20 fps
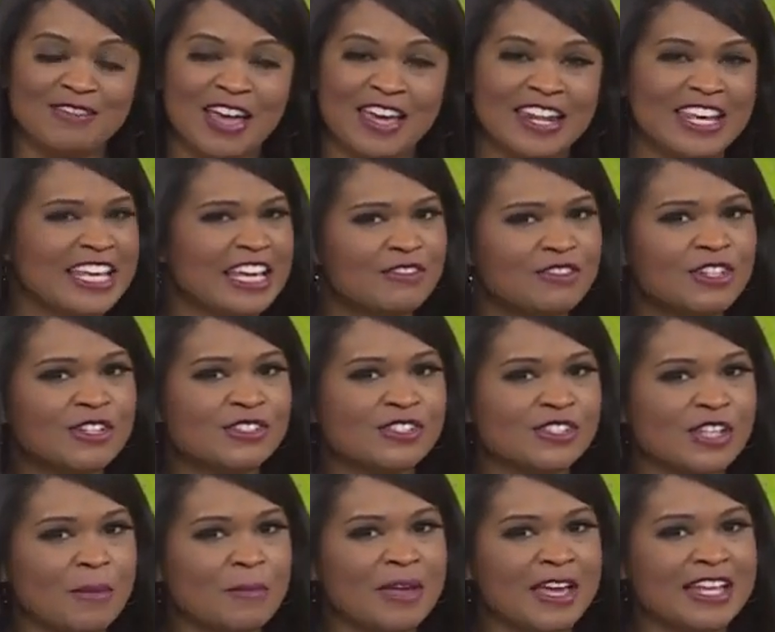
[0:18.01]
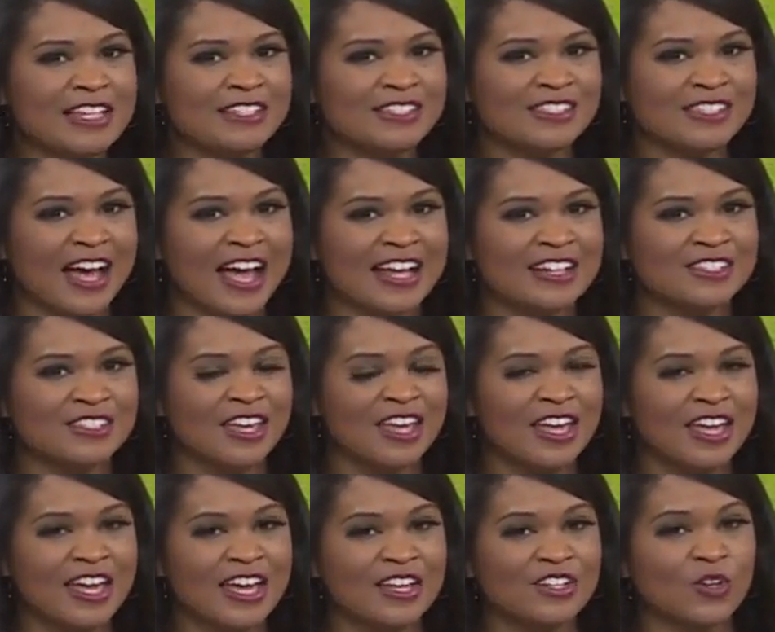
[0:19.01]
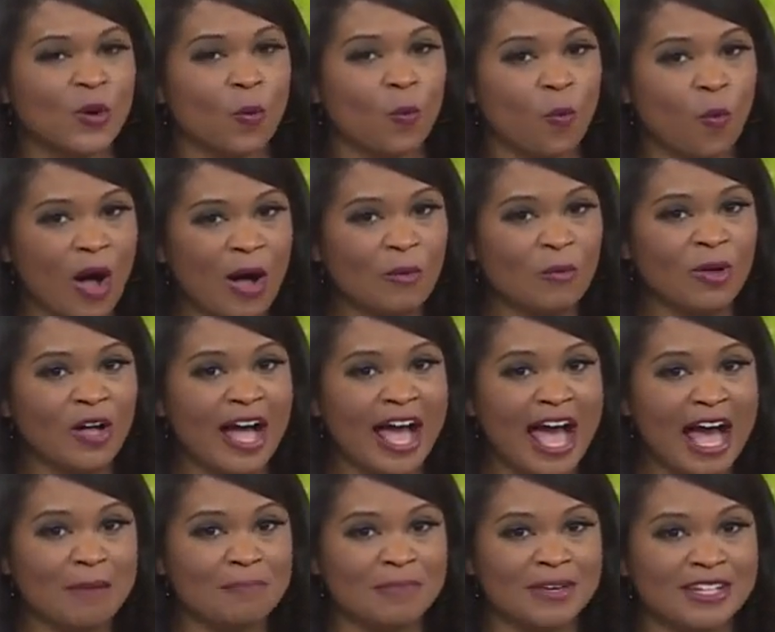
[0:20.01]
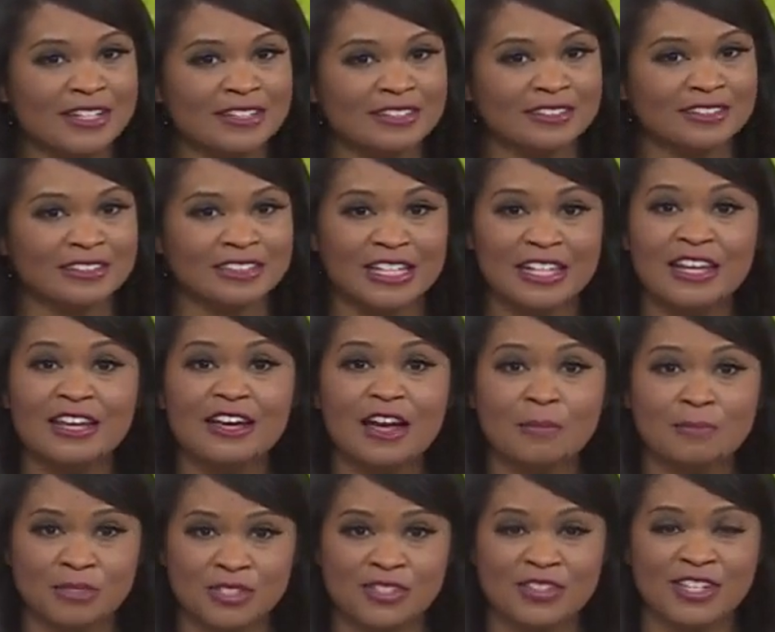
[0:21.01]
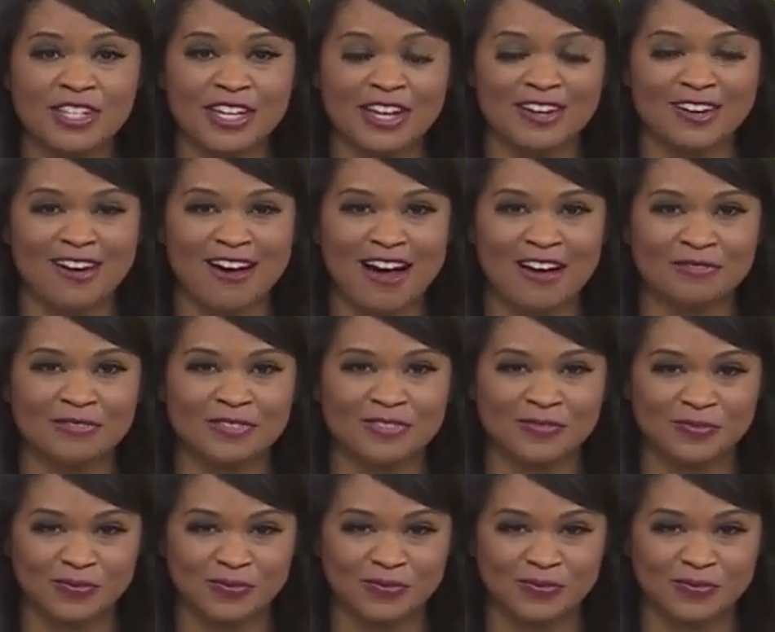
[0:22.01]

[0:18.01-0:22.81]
and he gives us some insights into what will happen leading up to the kickoff.